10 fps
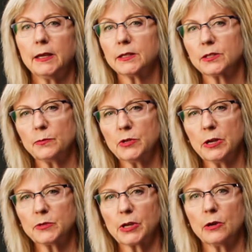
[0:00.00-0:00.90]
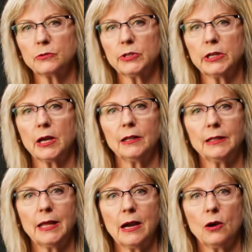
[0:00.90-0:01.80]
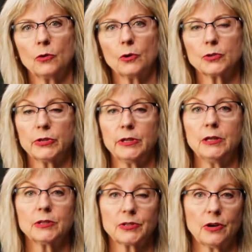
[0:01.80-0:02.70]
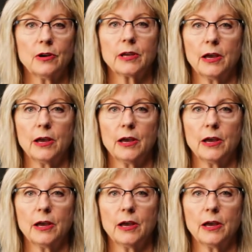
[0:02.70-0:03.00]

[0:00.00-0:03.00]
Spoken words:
Sometimes counting aloud or singing a song